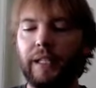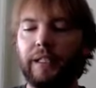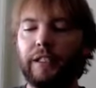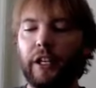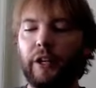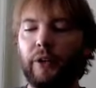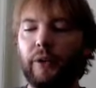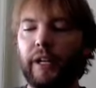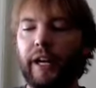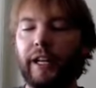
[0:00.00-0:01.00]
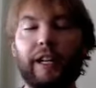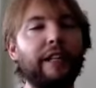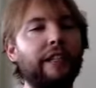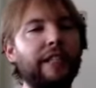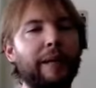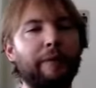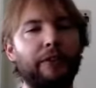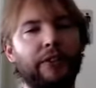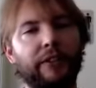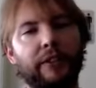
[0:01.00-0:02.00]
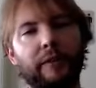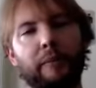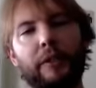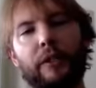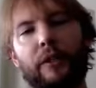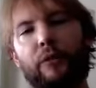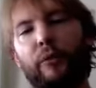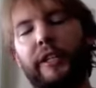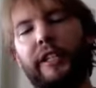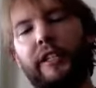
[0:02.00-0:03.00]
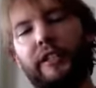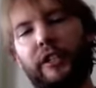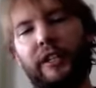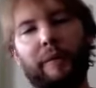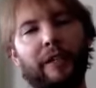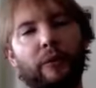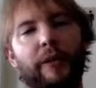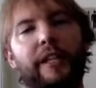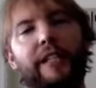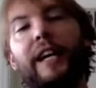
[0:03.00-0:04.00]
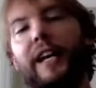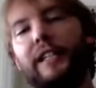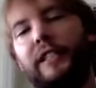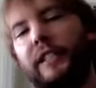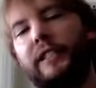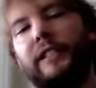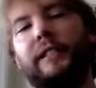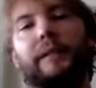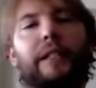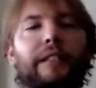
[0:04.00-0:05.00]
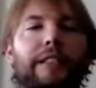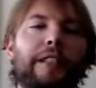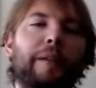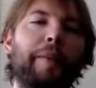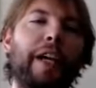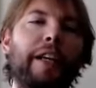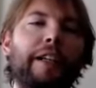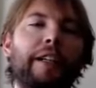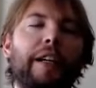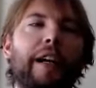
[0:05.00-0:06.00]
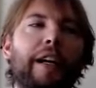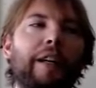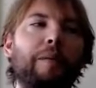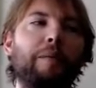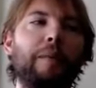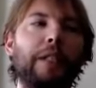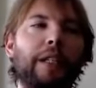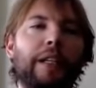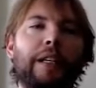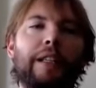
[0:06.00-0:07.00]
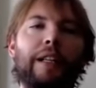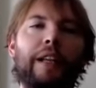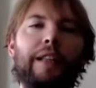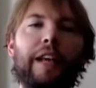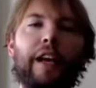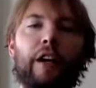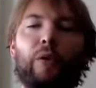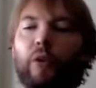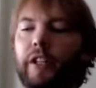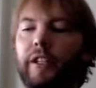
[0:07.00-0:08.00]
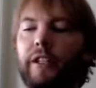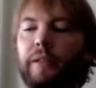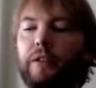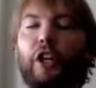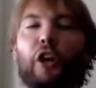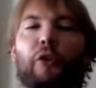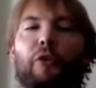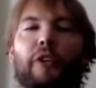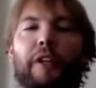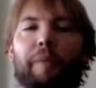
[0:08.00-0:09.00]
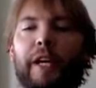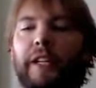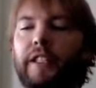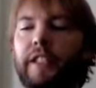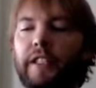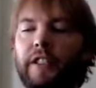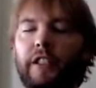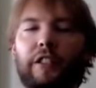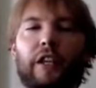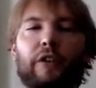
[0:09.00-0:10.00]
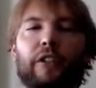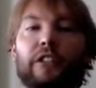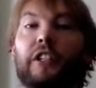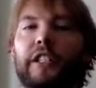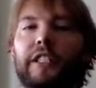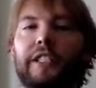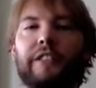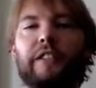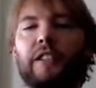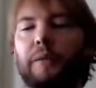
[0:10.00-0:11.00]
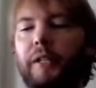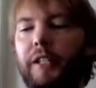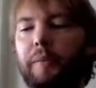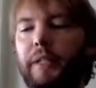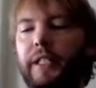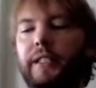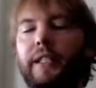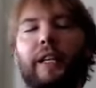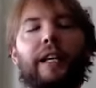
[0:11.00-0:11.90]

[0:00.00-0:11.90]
So another type of system, which I'll just talk about the way that Dash does it, because they're the main, they are one of the known competitors or known alternatives at the marketplace.